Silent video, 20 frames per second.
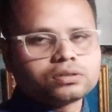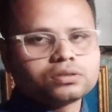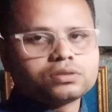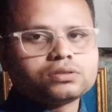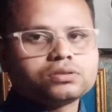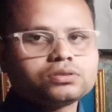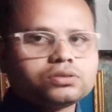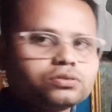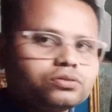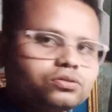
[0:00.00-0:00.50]

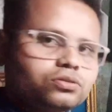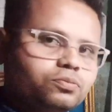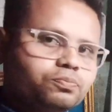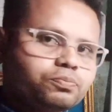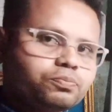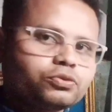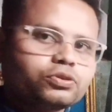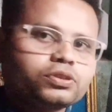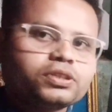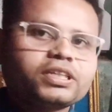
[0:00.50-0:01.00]
you
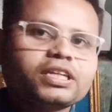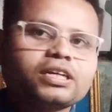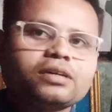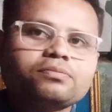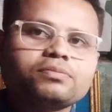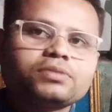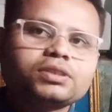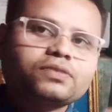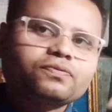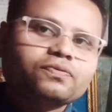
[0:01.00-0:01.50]
put
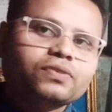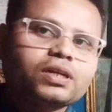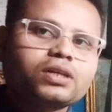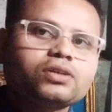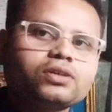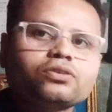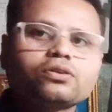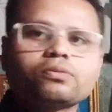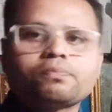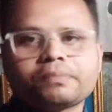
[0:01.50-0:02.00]
them in
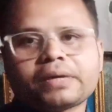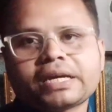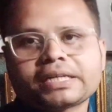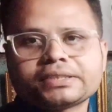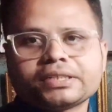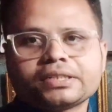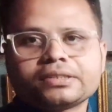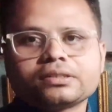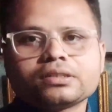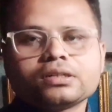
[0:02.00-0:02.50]
front of
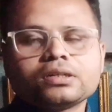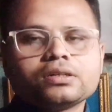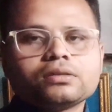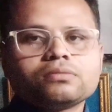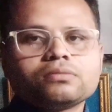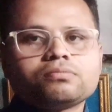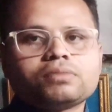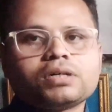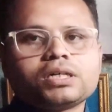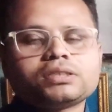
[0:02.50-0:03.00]
magnet,
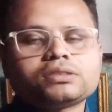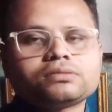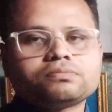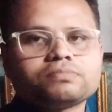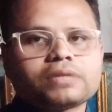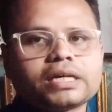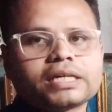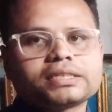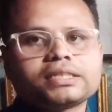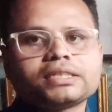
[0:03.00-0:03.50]
but
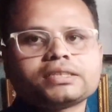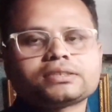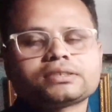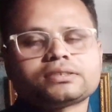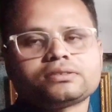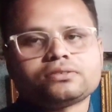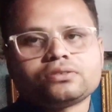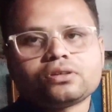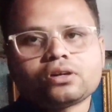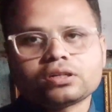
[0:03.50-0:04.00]
magnet
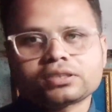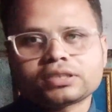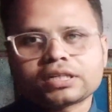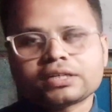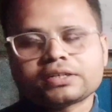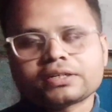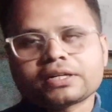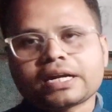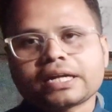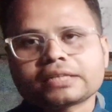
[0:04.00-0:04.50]
not
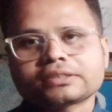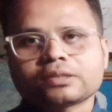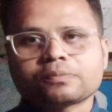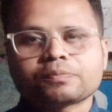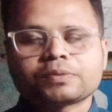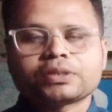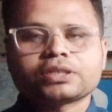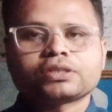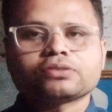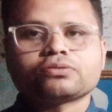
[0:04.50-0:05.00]
attracts the
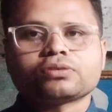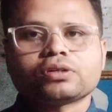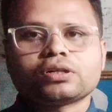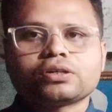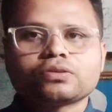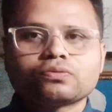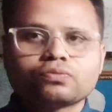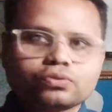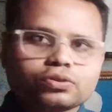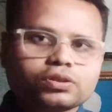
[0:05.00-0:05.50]

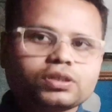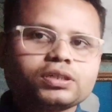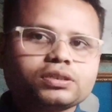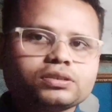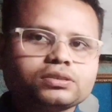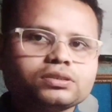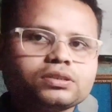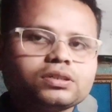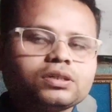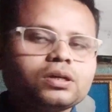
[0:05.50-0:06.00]
particular wood.
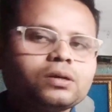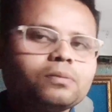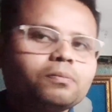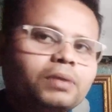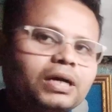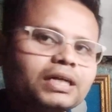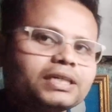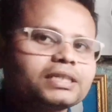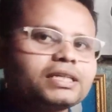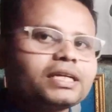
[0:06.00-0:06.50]

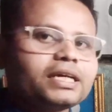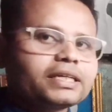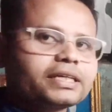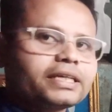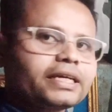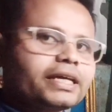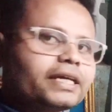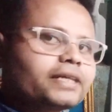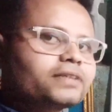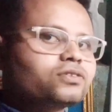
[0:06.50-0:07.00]
But in a
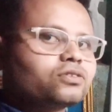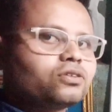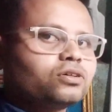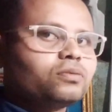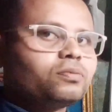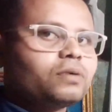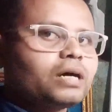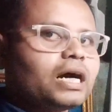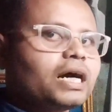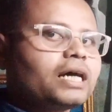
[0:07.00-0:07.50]
case
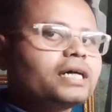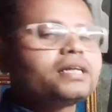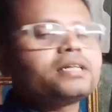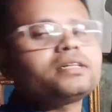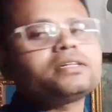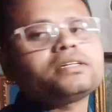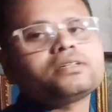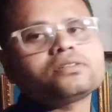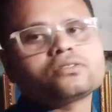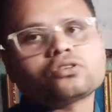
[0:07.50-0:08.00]
of
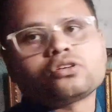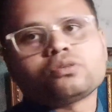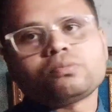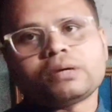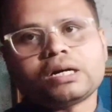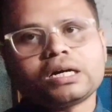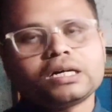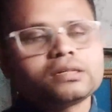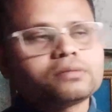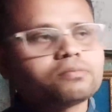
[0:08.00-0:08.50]
iron and
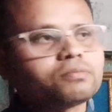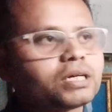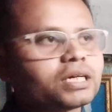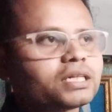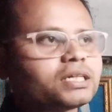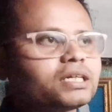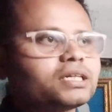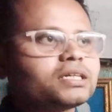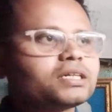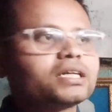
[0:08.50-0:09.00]
cobalt,
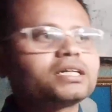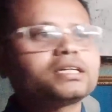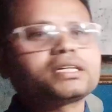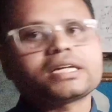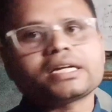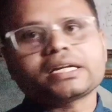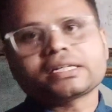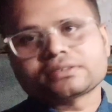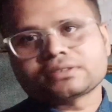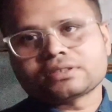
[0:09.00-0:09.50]
magnet
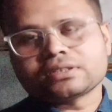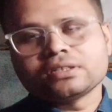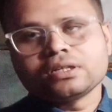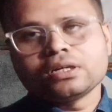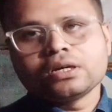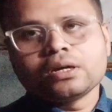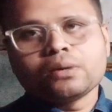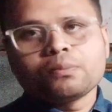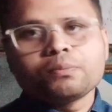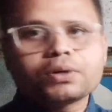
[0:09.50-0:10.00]
attract
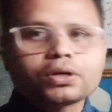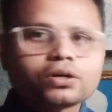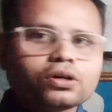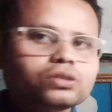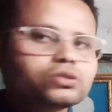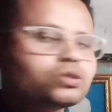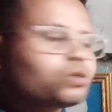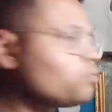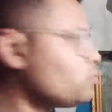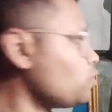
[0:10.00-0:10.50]

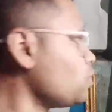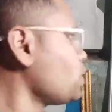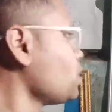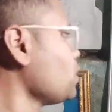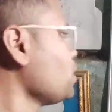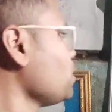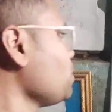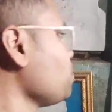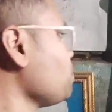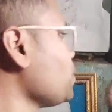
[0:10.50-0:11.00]
because of what?
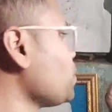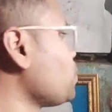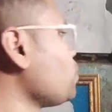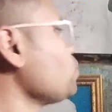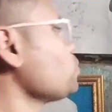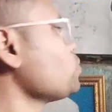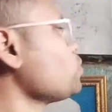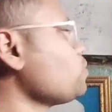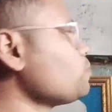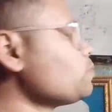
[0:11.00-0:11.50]

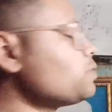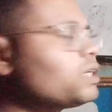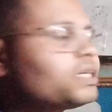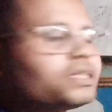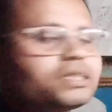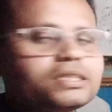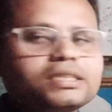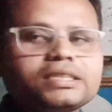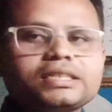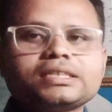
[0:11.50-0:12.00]
Because
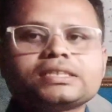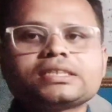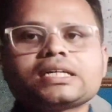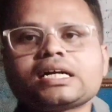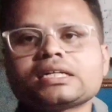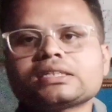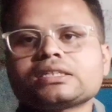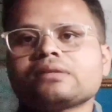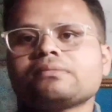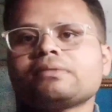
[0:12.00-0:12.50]
of these
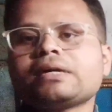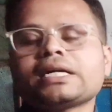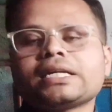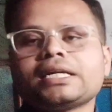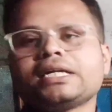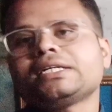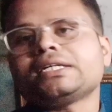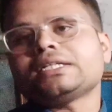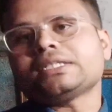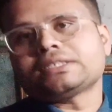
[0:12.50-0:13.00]
are the
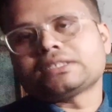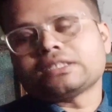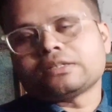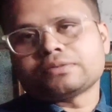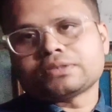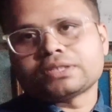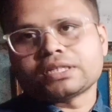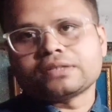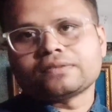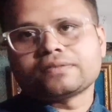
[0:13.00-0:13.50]
magnetic
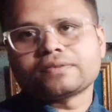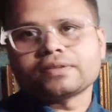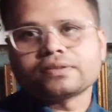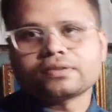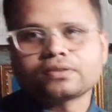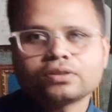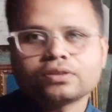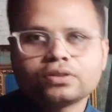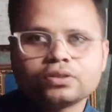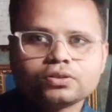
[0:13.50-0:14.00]
substances.
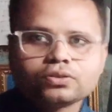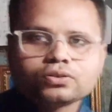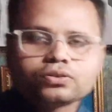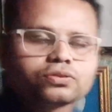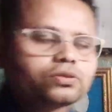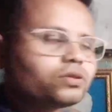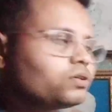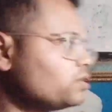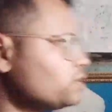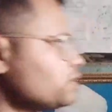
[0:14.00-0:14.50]

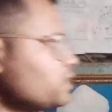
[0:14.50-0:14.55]
So they